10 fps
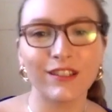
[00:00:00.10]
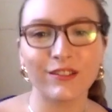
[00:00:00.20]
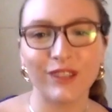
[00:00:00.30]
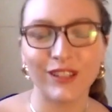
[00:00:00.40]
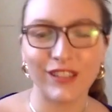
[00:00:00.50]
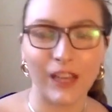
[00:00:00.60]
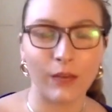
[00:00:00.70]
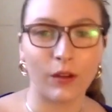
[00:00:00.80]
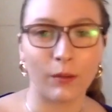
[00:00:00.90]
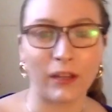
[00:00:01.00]
friends
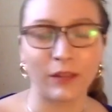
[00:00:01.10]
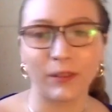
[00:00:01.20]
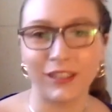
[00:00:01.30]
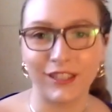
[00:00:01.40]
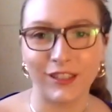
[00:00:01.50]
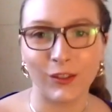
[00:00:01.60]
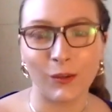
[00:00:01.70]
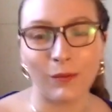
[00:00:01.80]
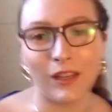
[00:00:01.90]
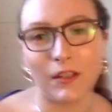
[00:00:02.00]
and welcome back to my
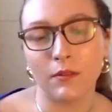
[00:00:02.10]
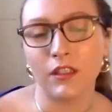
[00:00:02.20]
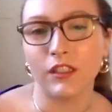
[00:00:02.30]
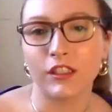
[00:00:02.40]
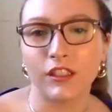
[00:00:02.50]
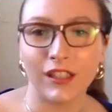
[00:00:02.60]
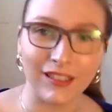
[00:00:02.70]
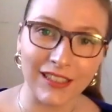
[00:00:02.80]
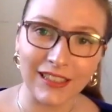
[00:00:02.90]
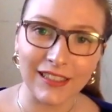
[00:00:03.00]
channel. My name is
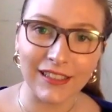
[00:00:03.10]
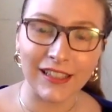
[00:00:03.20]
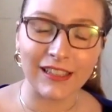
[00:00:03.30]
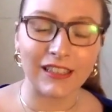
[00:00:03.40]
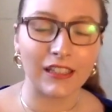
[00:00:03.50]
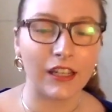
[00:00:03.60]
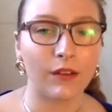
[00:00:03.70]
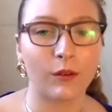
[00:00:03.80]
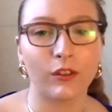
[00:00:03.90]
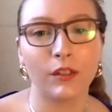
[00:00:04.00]
Shaelene and today
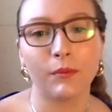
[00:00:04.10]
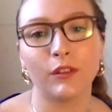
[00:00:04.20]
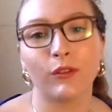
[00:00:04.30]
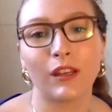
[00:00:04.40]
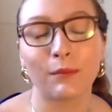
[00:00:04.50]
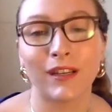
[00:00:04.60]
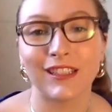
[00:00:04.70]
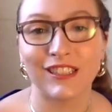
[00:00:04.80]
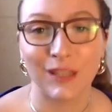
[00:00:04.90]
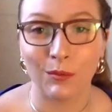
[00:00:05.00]
I'm going to be doing my
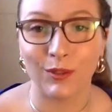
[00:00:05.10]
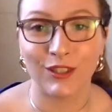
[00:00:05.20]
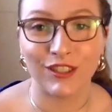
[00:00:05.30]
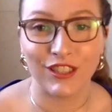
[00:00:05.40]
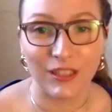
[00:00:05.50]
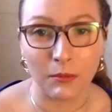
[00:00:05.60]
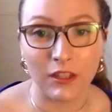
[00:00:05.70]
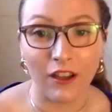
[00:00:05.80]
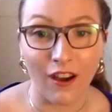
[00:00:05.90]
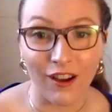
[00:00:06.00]
December
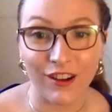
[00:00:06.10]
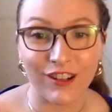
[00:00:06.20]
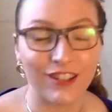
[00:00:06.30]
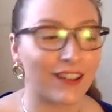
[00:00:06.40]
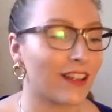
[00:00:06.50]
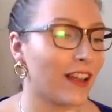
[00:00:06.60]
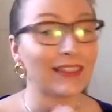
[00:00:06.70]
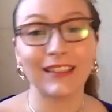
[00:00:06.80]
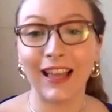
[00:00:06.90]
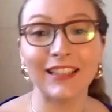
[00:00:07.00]
TBR.
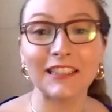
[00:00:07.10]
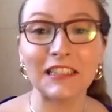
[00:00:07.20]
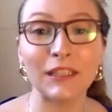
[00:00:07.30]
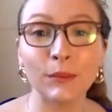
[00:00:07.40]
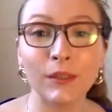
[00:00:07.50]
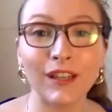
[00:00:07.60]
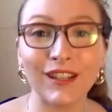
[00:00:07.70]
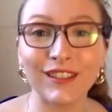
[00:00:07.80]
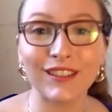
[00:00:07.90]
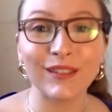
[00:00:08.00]
It's the last
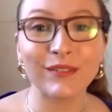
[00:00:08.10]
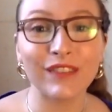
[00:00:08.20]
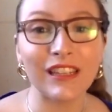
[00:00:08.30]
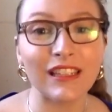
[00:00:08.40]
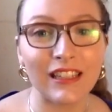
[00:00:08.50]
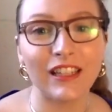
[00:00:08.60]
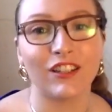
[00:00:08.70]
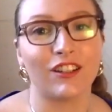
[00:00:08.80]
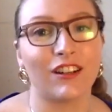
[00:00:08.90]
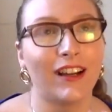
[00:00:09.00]
TBR of the
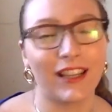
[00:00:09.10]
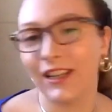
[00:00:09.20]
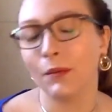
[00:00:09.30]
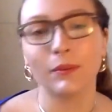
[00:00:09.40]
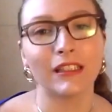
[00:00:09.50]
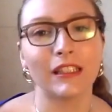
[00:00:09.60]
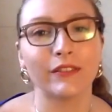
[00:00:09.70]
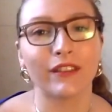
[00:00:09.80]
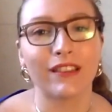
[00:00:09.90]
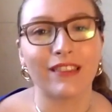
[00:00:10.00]
year. I cannot
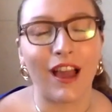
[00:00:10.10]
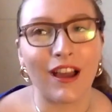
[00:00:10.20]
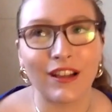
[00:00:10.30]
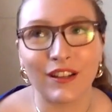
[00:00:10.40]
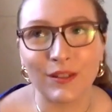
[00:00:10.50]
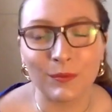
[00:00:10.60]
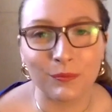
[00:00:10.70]
believe that